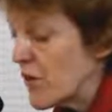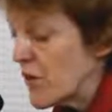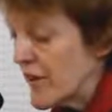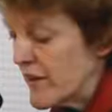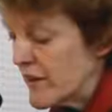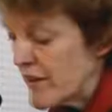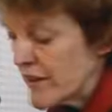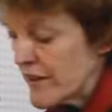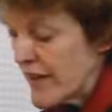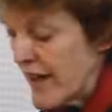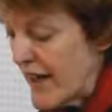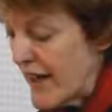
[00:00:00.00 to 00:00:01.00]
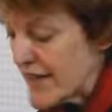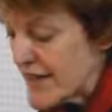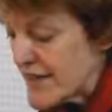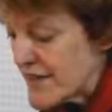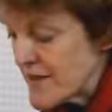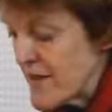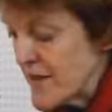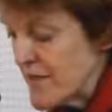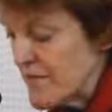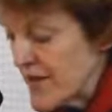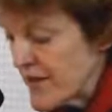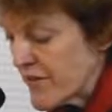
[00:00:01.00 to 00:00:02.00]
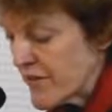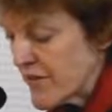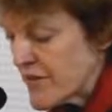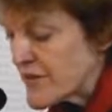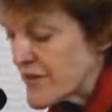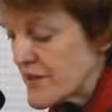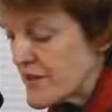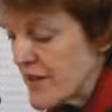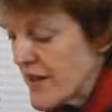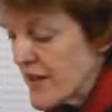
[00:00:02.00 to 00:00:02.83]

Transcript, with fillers: oil, gas, minerals,